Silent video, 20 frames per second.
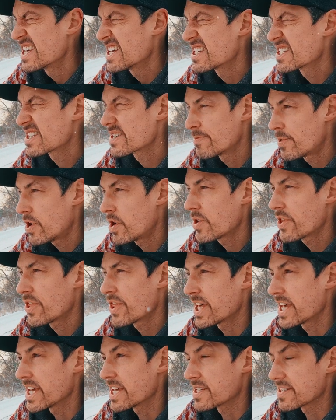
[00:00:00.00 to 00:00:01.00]
Small
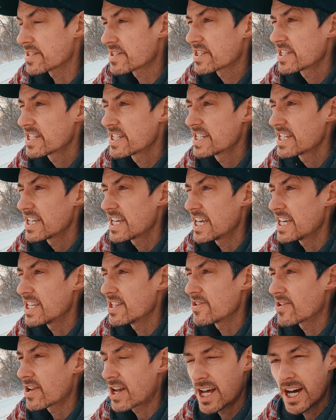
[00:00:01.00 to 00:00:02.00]
things in
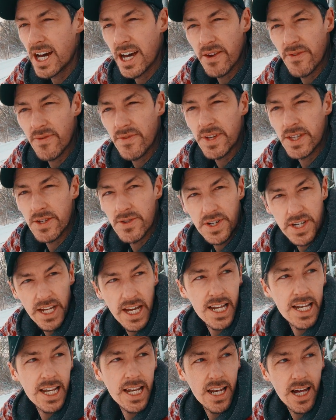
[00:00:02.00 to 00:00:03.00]
your life, in your
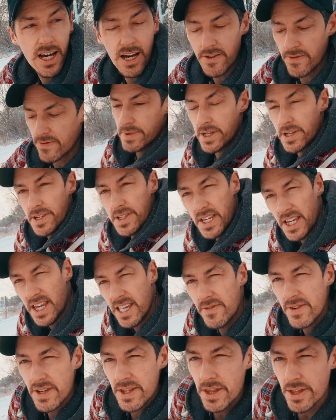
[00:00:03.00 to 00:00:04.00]
daily life. Because
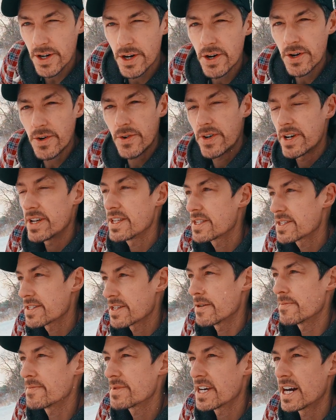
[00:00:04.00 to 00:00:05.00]
even though
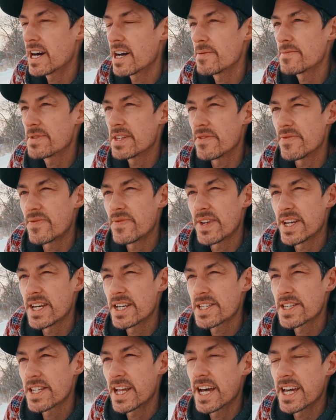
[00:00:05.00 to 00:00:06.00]
sometimes it
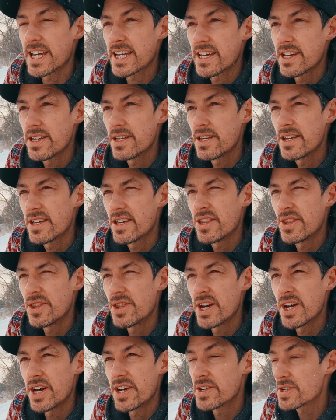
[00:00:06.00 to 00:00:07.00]
feels like
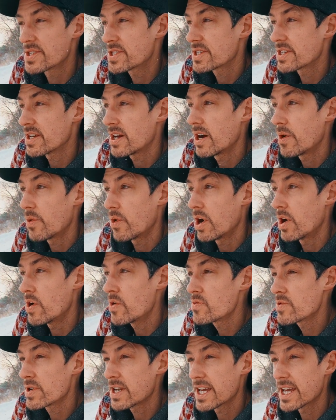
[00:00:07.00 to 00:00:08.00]
there's
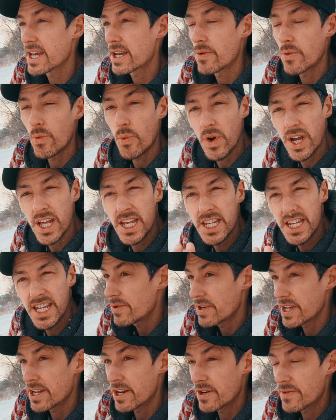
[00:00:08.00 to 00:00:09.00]
only wind
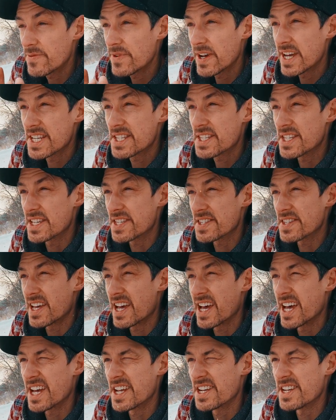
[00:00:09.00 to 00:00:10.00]
in our faces
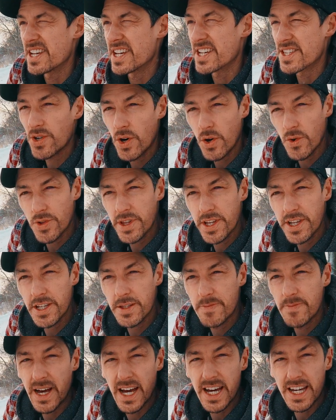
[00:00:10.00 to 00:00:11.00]
and it's holding
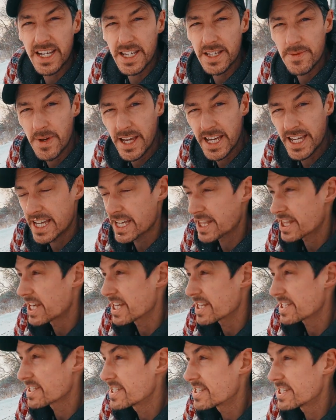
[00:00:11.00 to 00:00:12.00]
us back, it's making
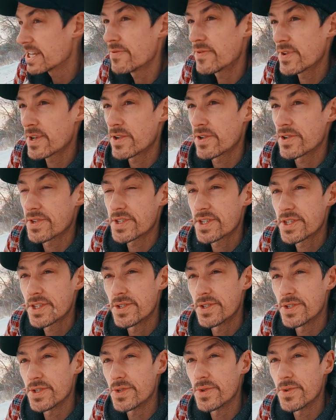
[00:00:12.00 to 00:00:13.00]
things difficult to
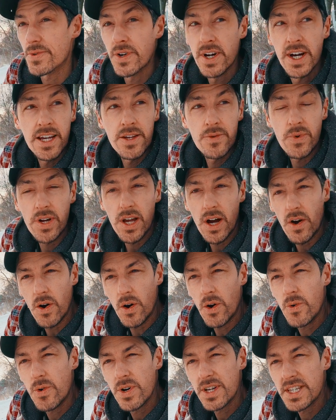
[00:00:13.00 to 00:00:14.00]
do, we
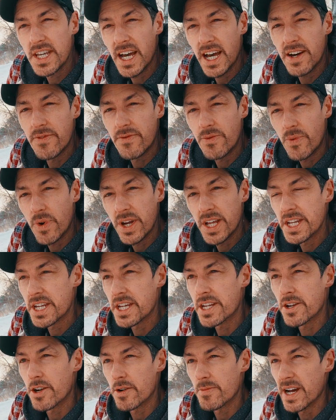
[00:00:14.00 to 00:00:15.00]
always have wind
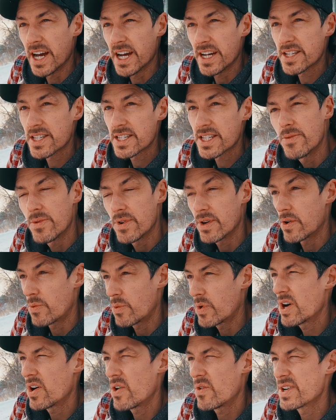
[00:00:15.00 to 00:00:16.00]
in our backs.
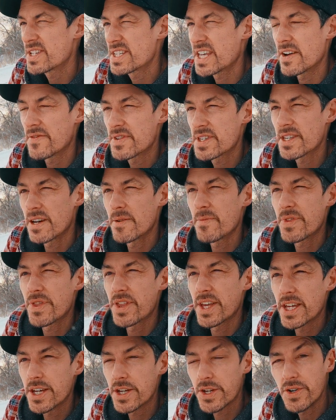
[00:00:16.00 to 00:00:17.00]
We always have
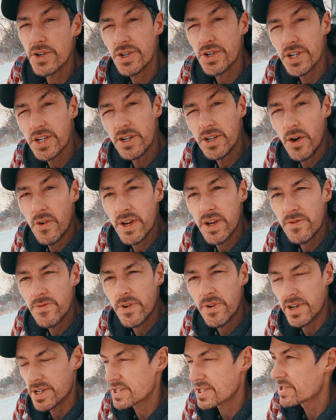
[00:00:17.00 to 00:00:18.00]
something good going for us.